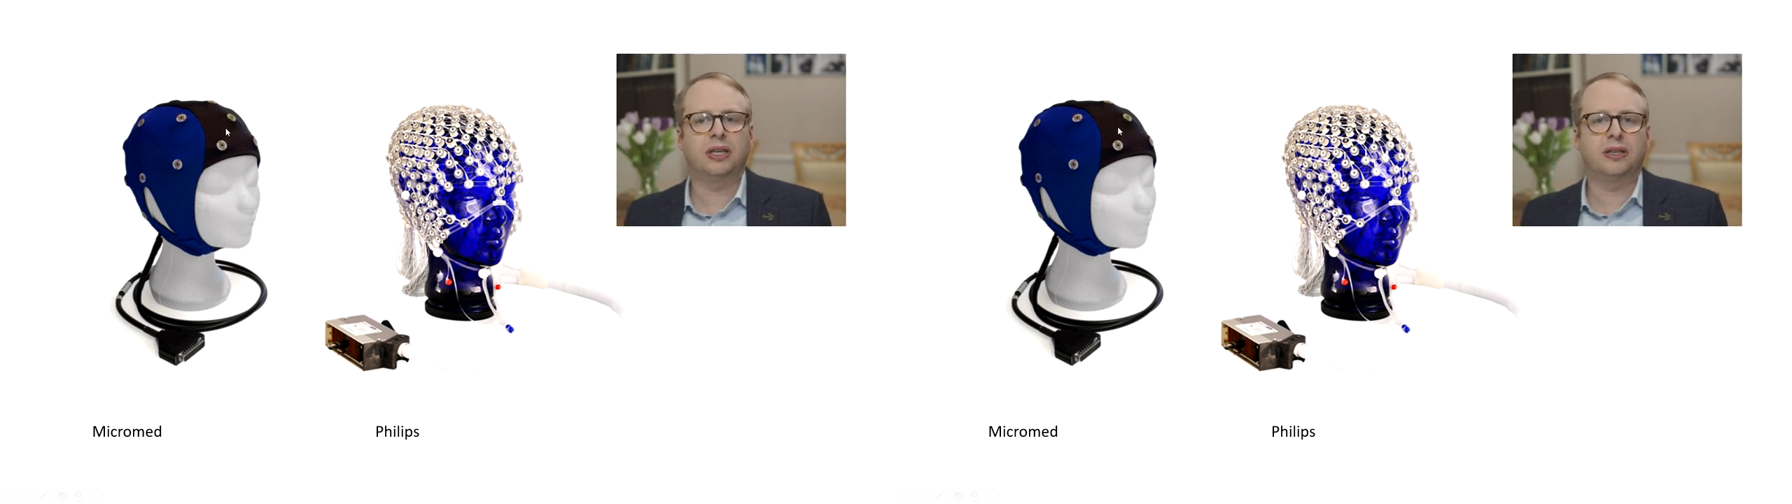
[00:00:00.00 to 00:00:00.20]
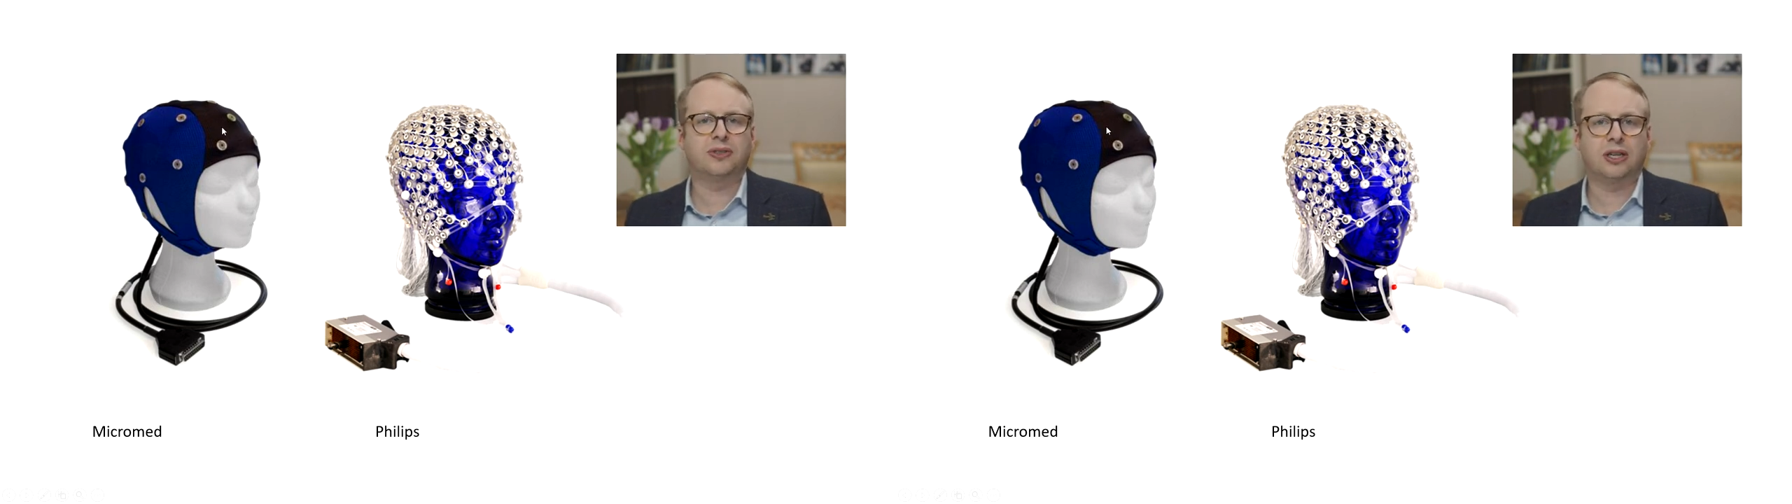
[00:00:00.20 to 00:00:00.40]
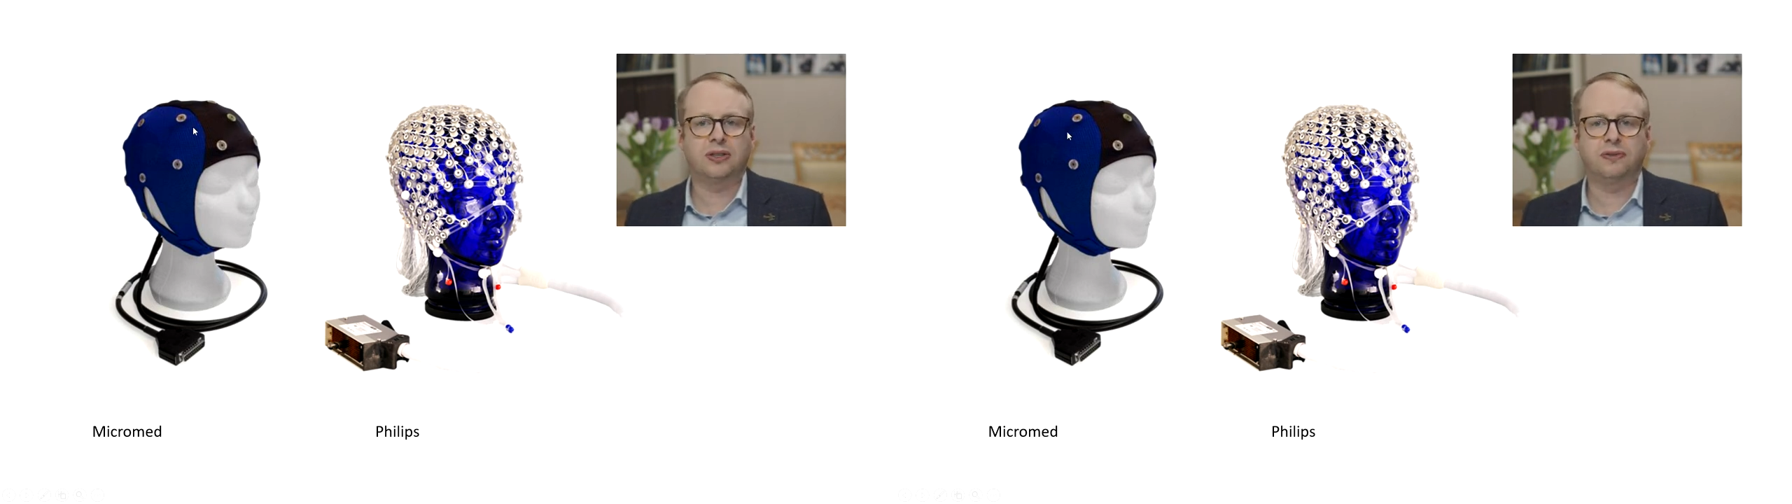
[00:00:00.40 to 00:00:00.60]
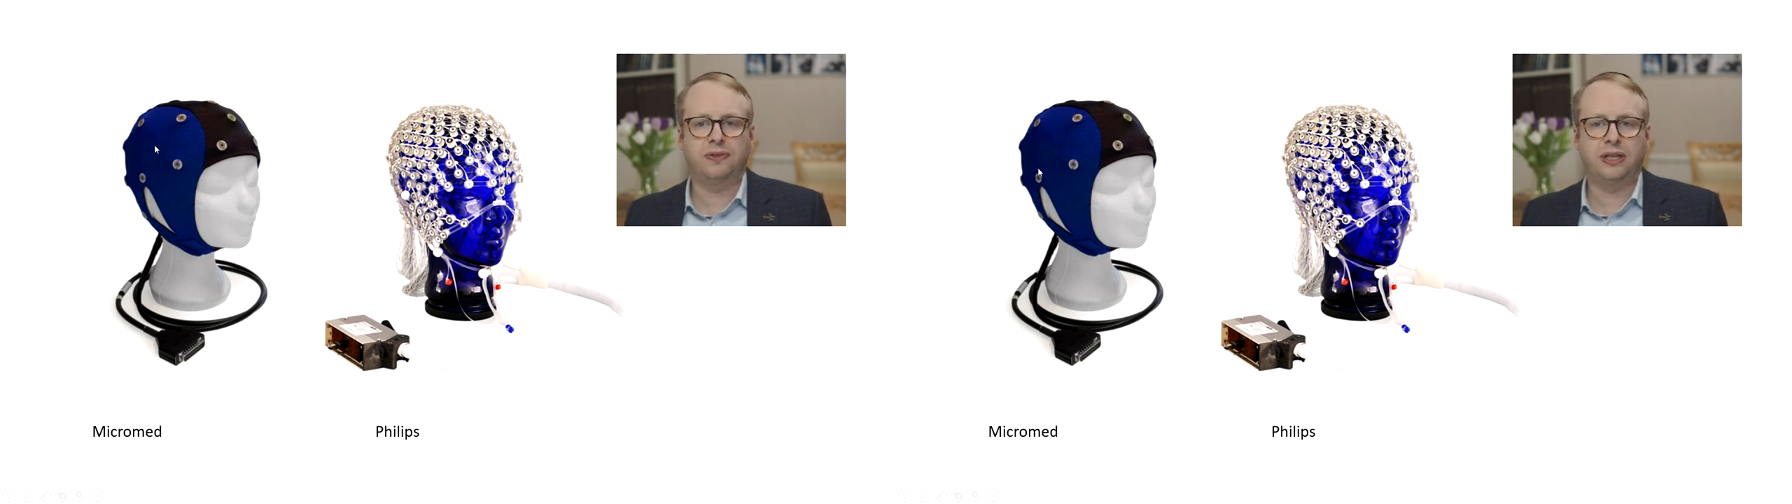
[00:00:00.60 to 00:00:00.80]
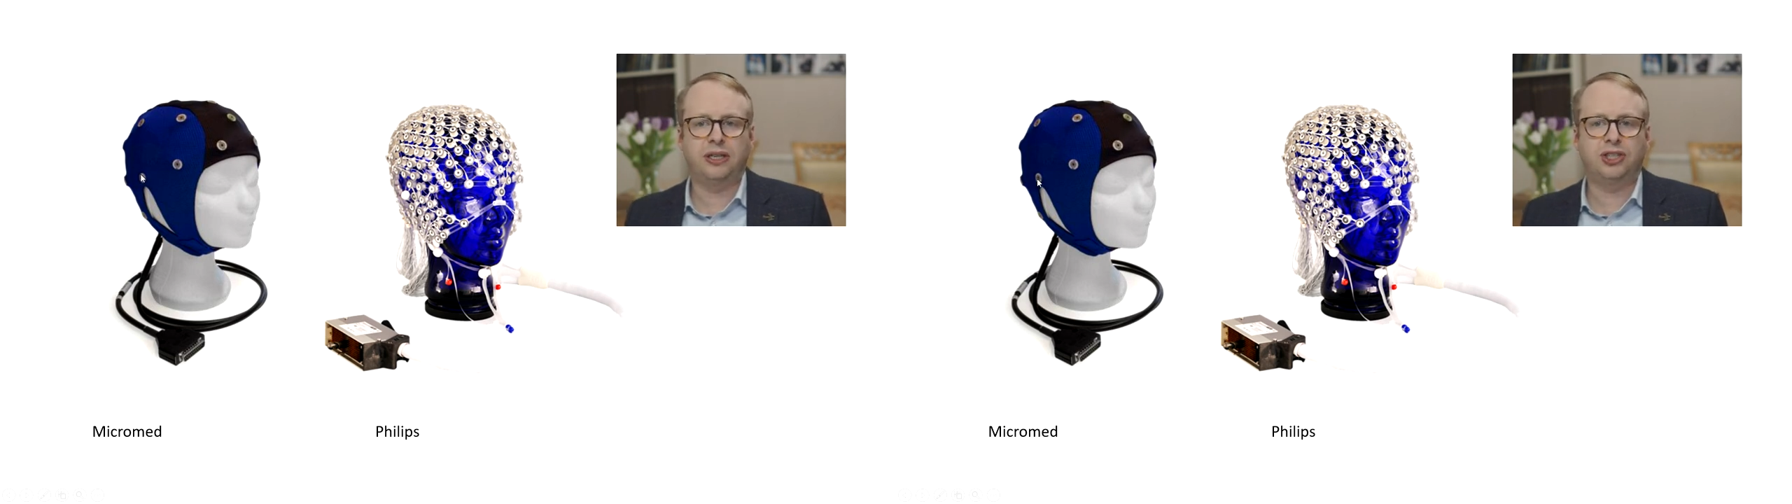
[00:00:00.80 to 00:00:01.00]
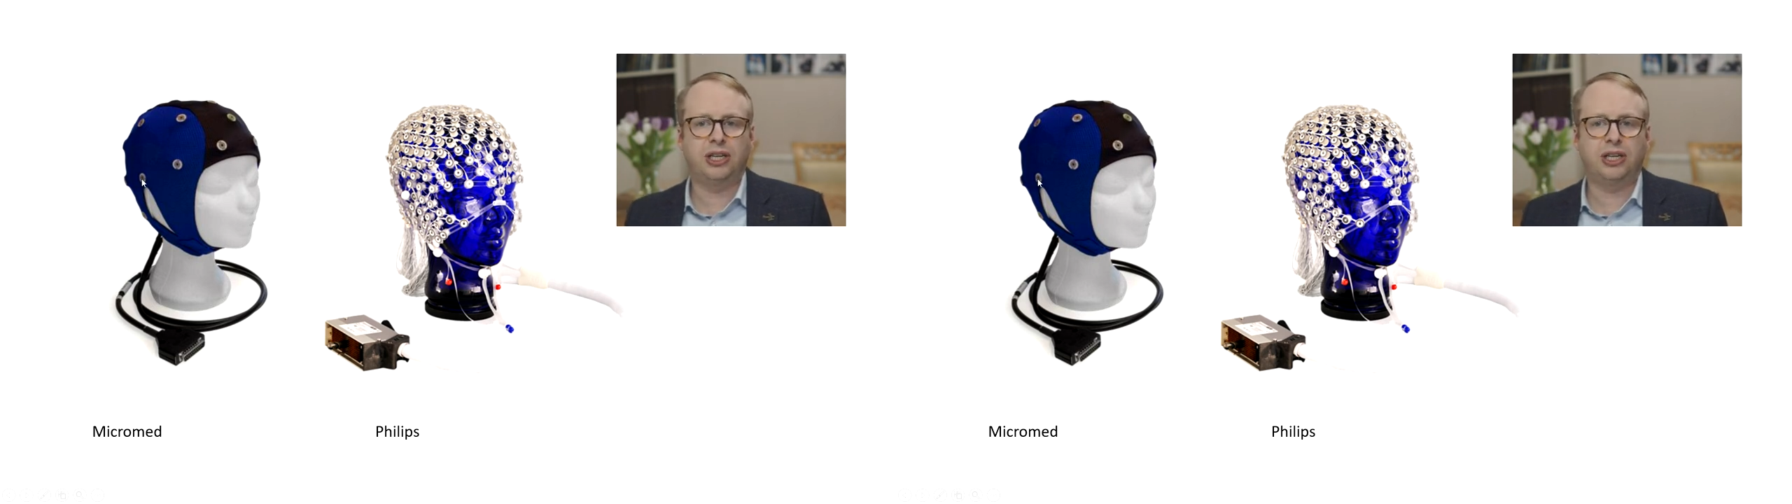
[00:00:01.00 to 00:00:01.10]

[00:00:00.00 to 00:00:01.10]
set of EEG